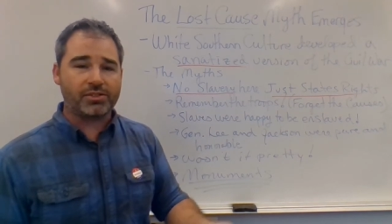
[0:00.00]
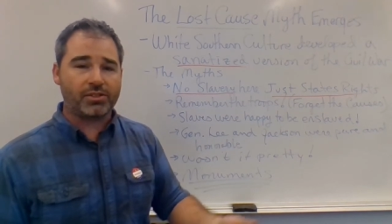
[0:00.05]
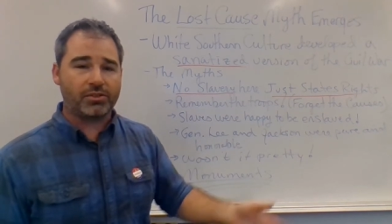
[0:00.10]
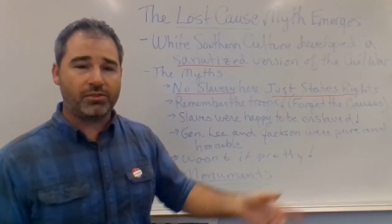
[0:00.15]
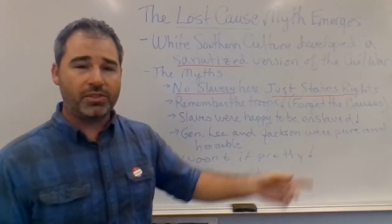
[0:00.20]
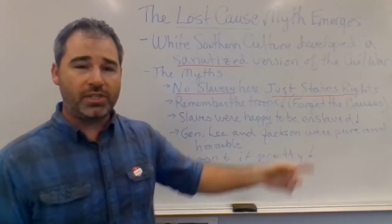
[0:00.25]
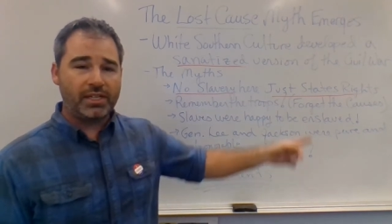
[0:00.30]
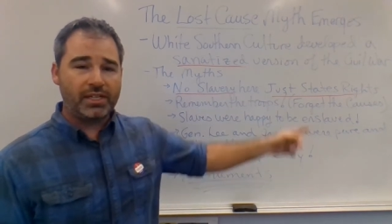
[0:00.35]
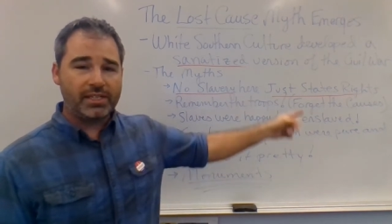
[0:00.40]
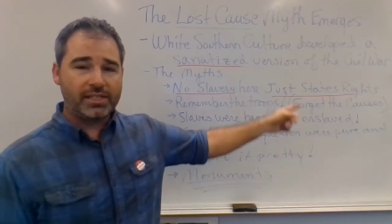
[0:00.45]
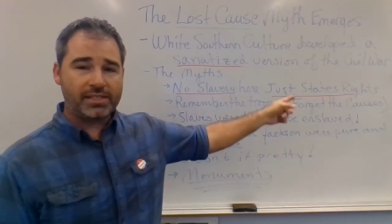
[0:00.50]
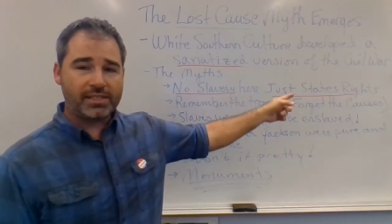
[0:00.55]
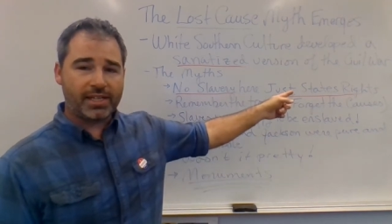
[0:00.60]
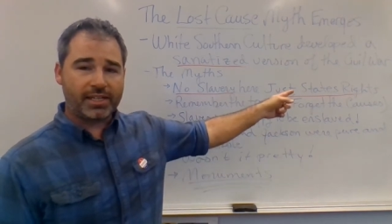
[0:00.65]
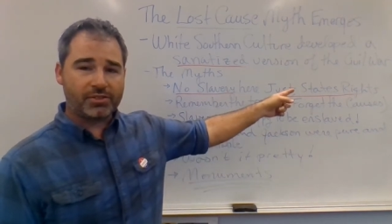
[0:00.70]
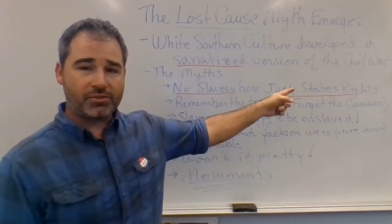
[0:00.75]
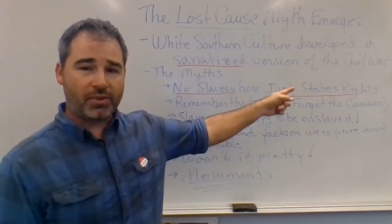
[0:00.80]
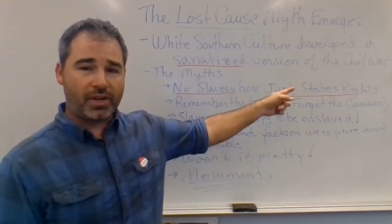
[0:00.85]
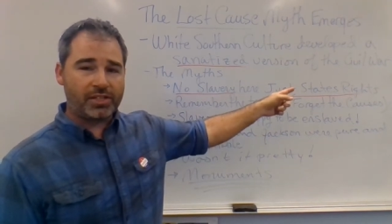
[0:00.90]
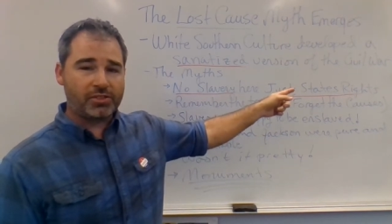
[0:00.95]
so
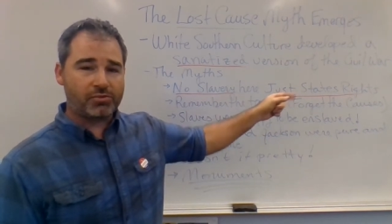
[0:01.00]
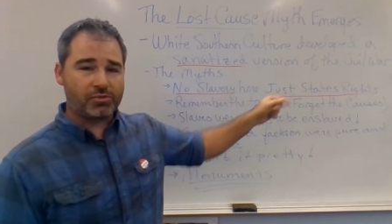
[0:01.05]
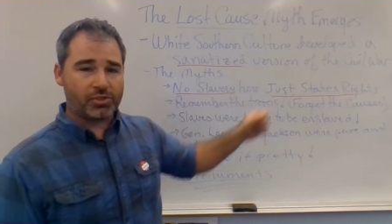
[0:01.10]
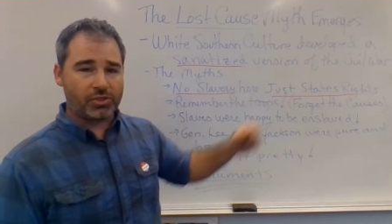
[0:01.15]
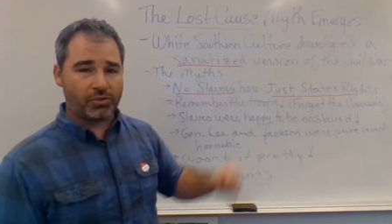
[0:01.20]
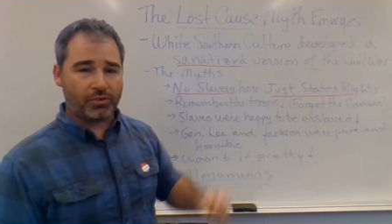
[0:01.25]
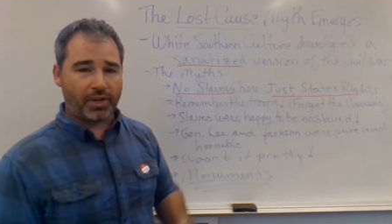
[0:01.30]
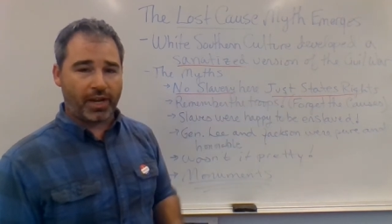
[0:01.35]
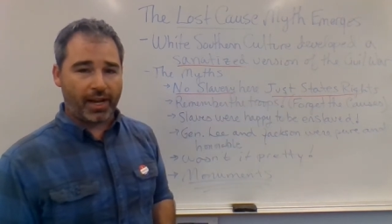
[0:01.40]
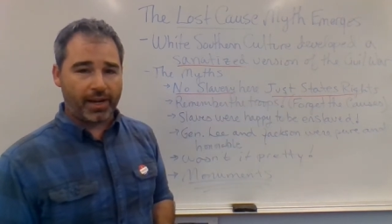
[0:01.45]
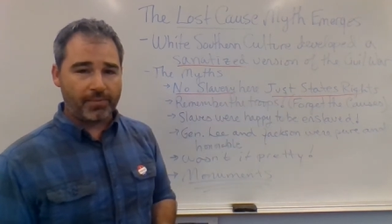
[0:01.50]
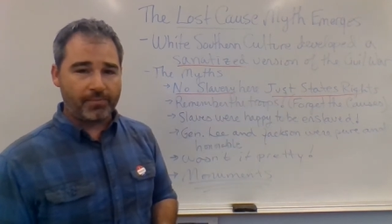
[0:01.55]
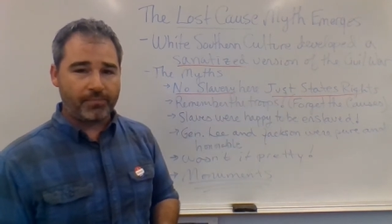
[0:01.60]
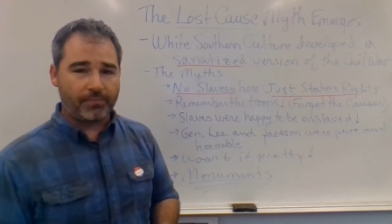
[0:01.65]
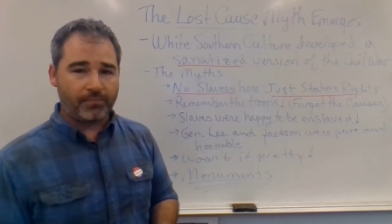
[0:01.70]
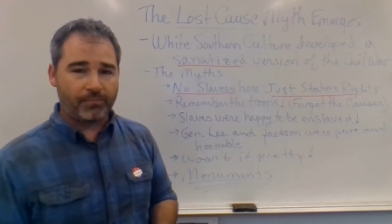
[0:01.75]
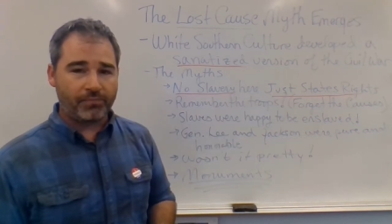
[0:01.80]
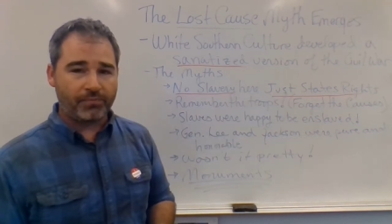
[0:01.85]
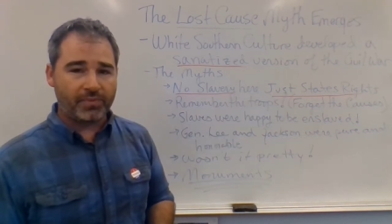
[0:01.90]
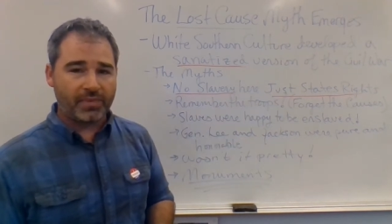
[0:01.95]
states' rights was okay.